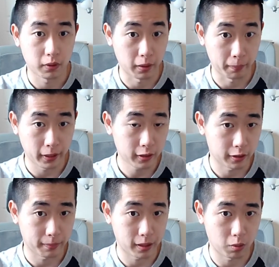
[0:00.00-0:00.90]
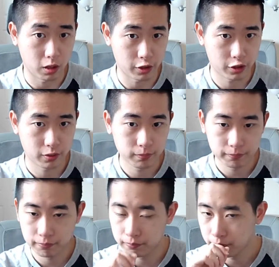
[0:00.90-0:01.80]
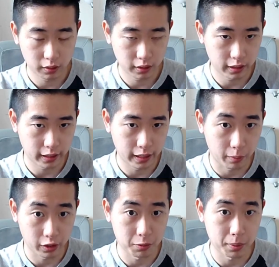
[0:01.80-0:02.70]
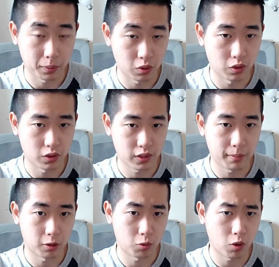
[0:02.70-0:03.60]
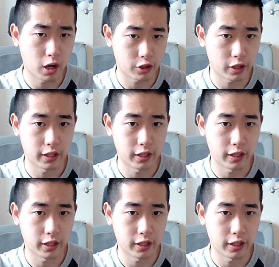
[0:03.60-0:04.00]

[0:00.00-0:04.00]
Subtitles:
opinion about a watch. And I wanted to be able to do the same in a watch.